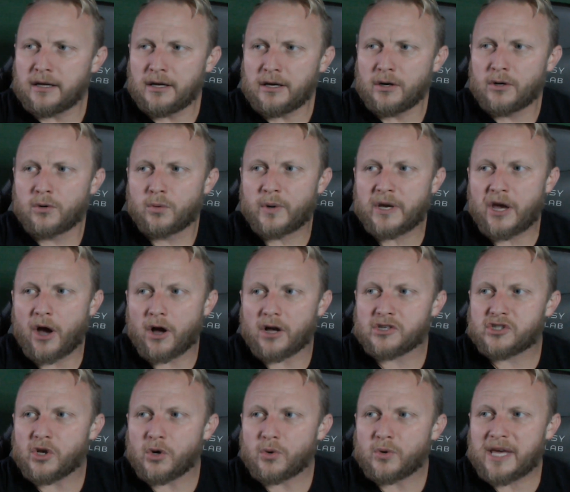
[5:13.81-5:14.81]
We
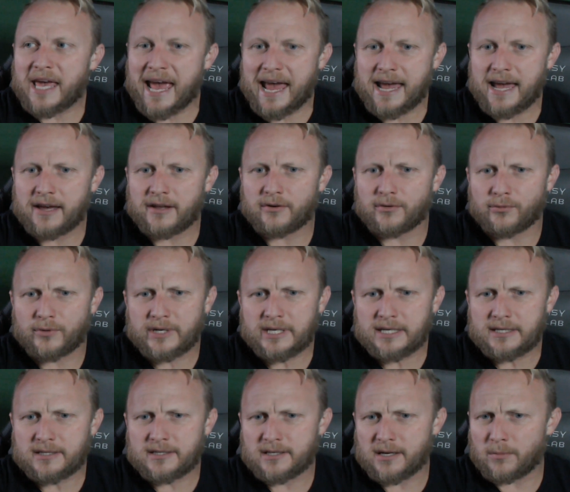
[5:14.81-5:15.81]
also can't read
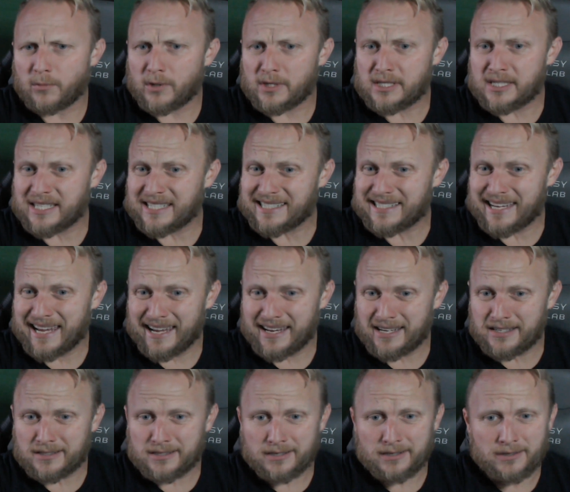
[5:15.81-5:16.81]
someone's
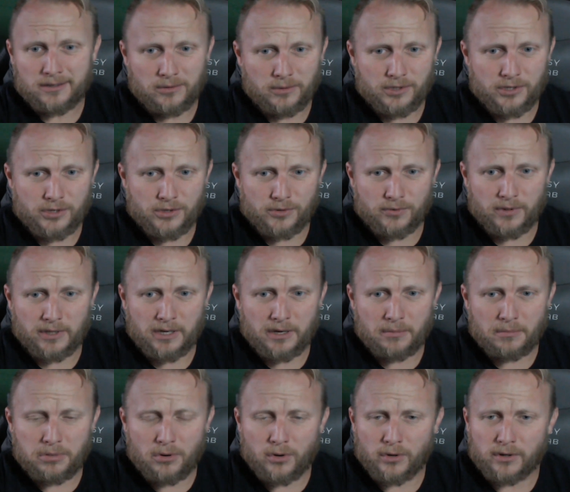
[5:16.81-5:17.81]
intent, which is really
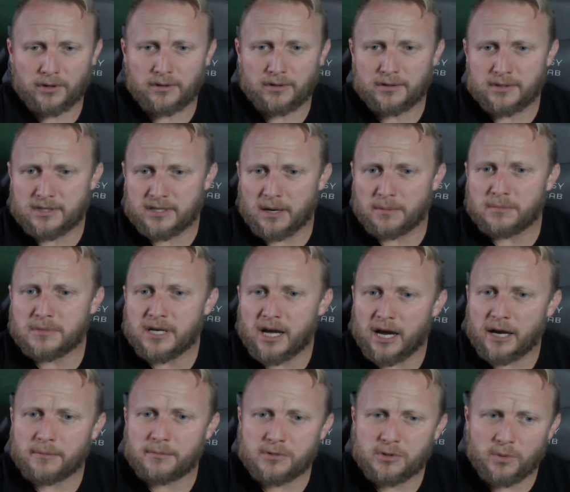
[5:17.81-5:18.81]
important.
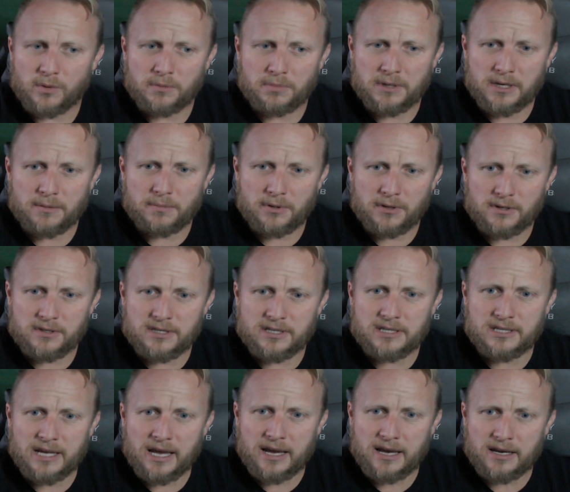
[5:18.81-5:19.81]
Sometimes when people
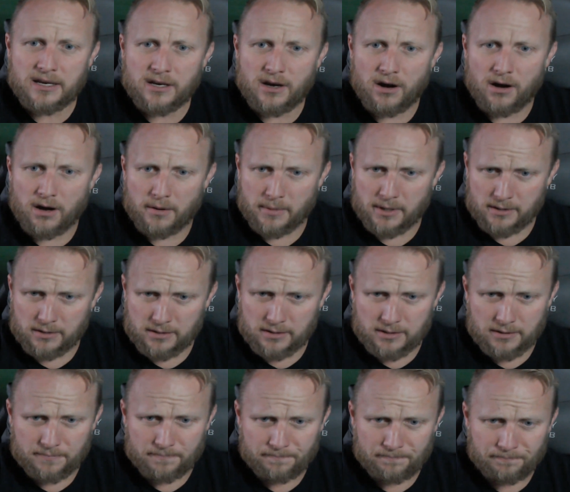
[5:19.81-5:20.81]
say comments
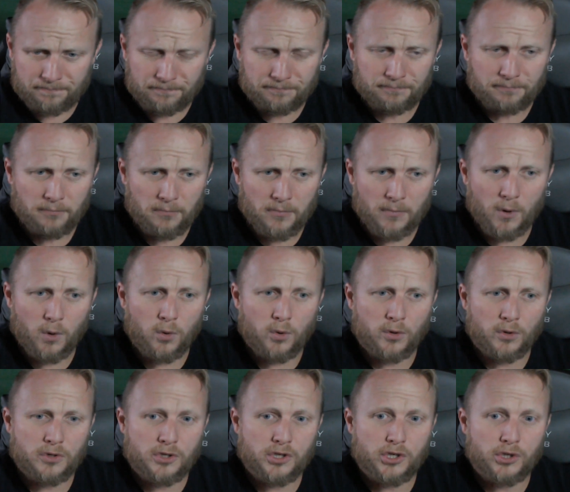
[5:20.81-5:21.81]
or
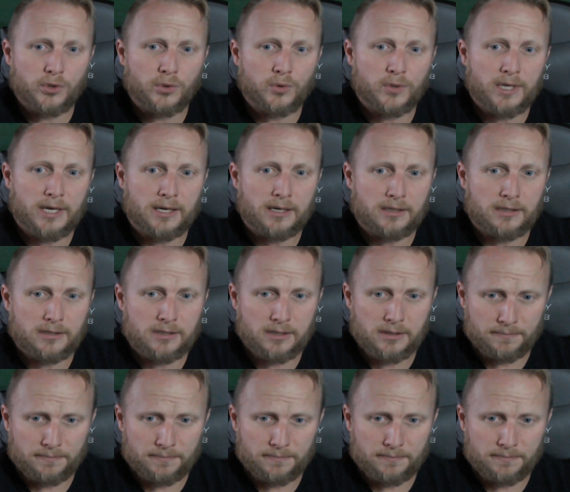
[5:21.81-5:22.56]
do things,